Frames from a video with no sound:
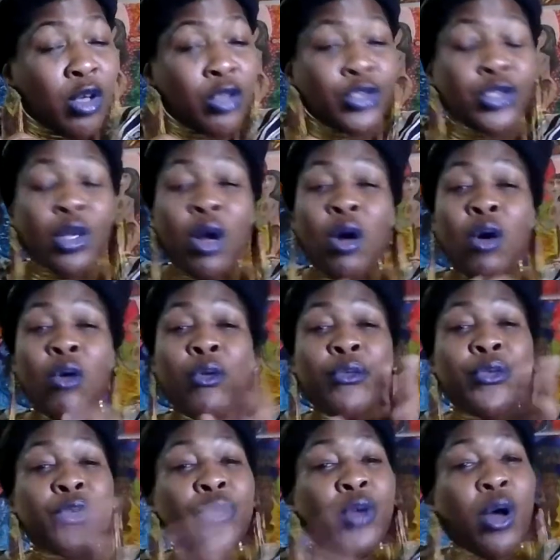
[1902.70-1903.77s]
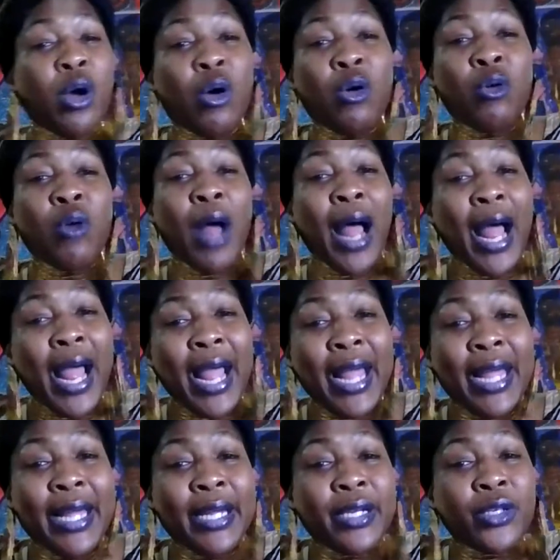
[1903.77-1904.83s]
So, I
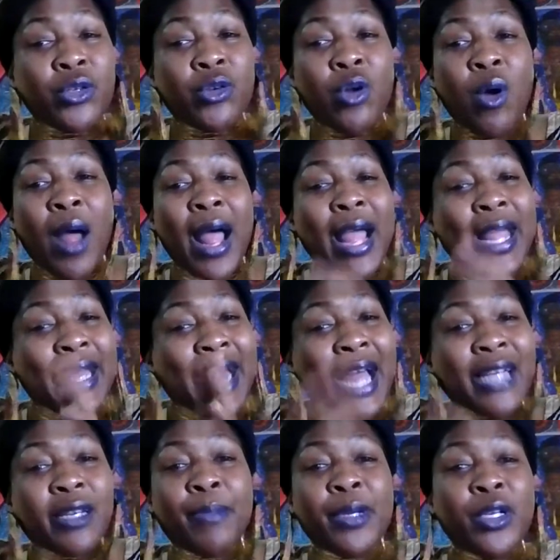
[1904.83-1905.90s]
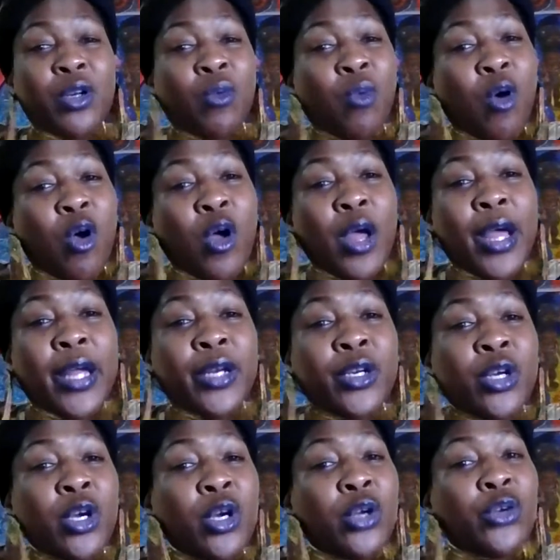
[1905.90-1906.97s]
ain't got to be the one
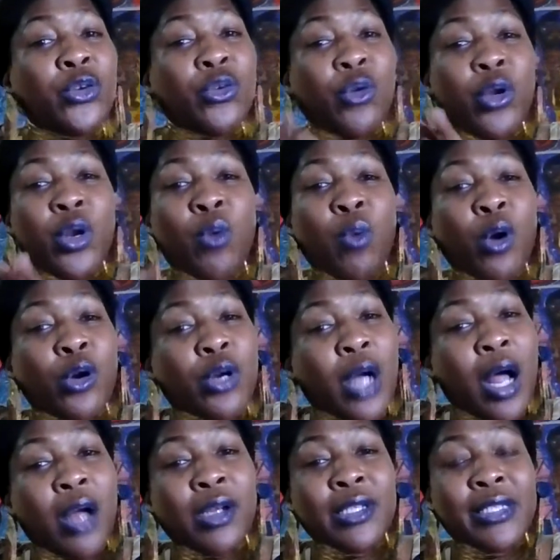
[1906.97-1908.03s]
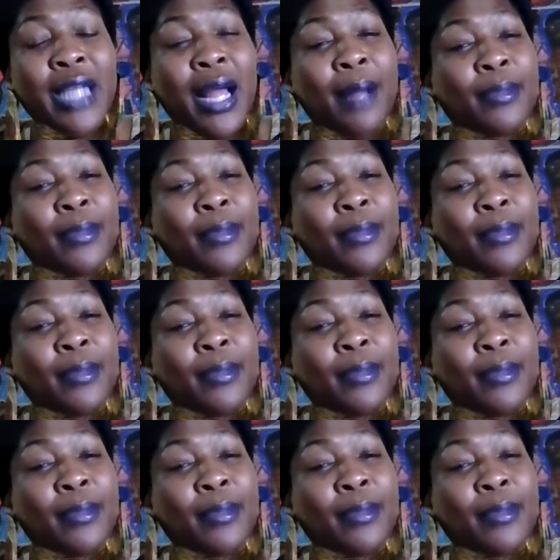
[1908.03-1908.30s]
doing the work all the time.